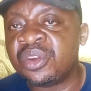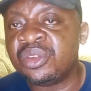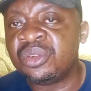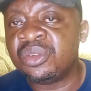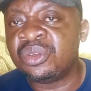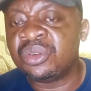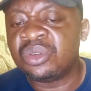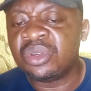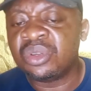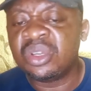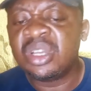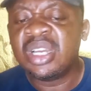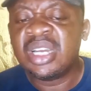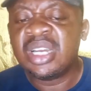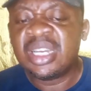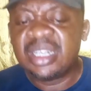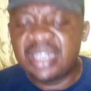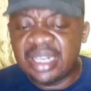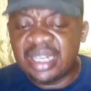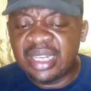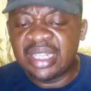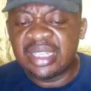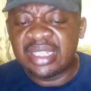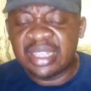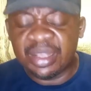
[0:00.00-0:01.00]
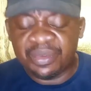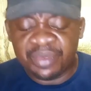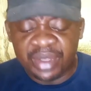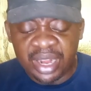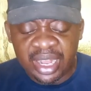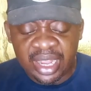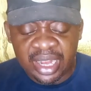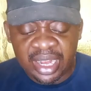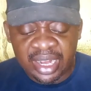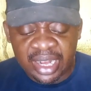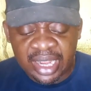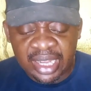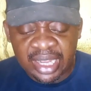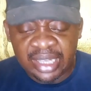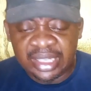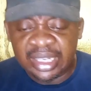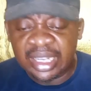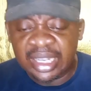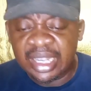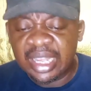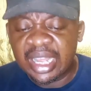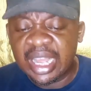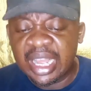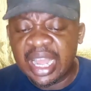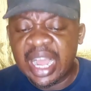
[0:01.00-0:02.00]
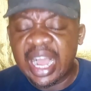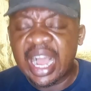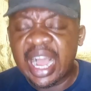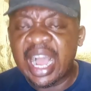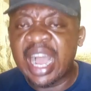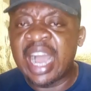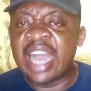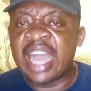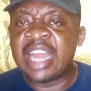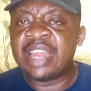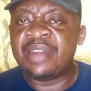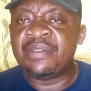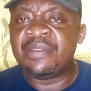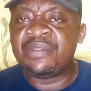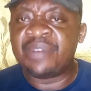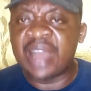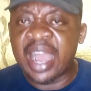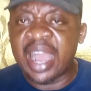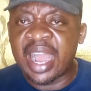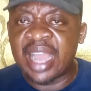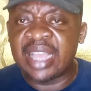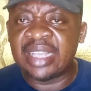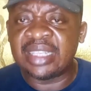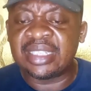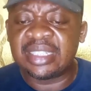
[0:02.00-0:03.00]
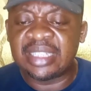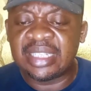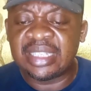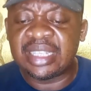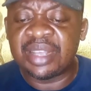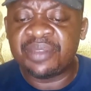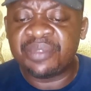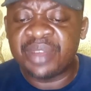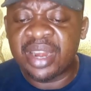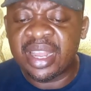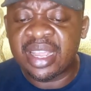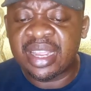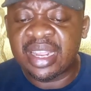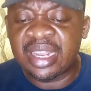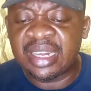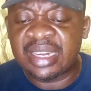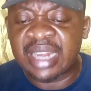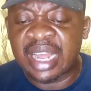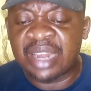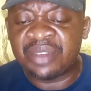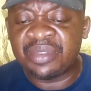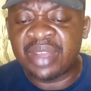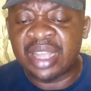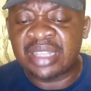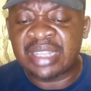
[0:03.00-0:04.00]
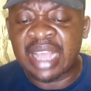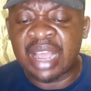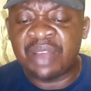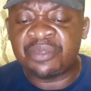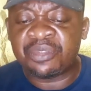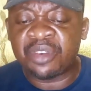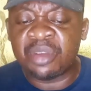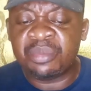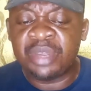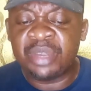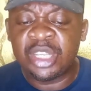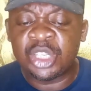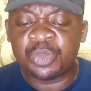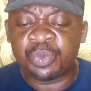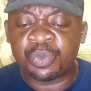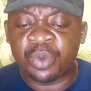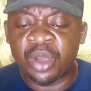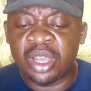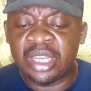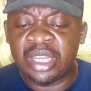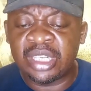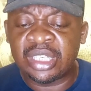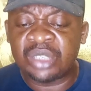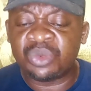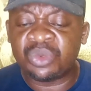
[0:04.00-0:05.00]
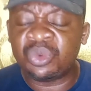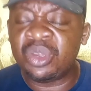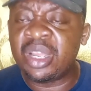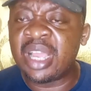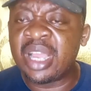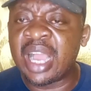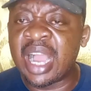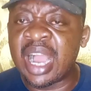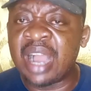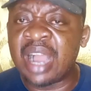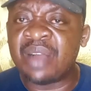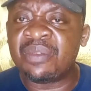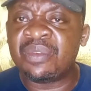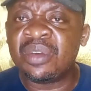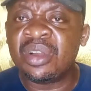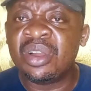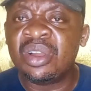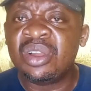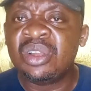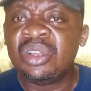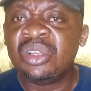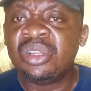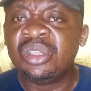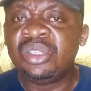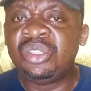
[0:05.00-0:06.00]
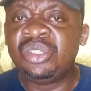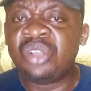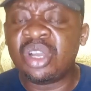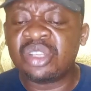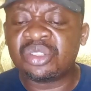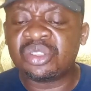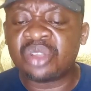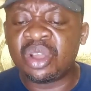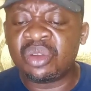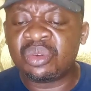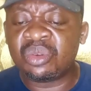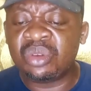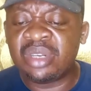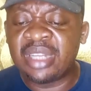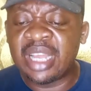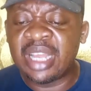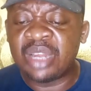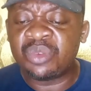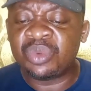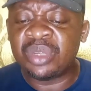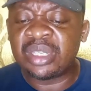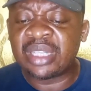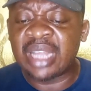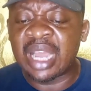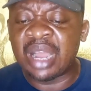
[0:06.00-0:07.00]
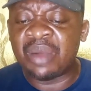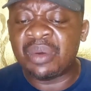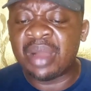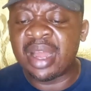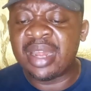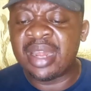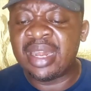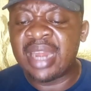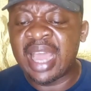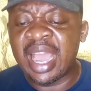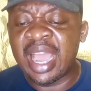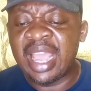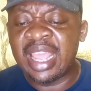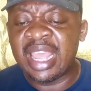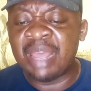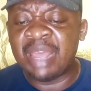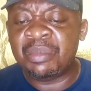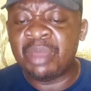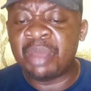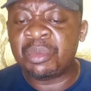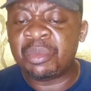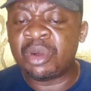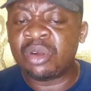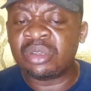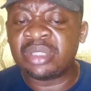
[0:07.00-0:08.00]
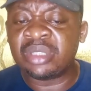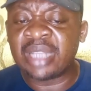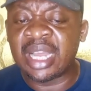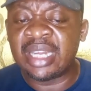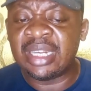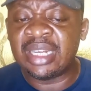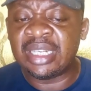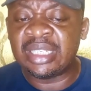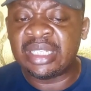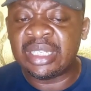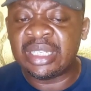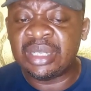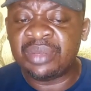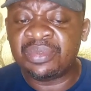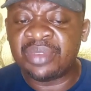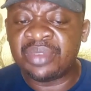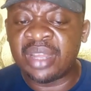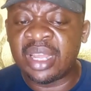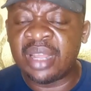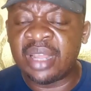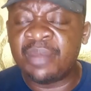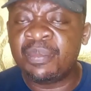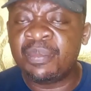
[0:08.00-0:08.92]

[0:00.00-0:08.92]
for you. This is a very great advice. This is a very great advice. And from this point, we have just concluded with our 9mm alternative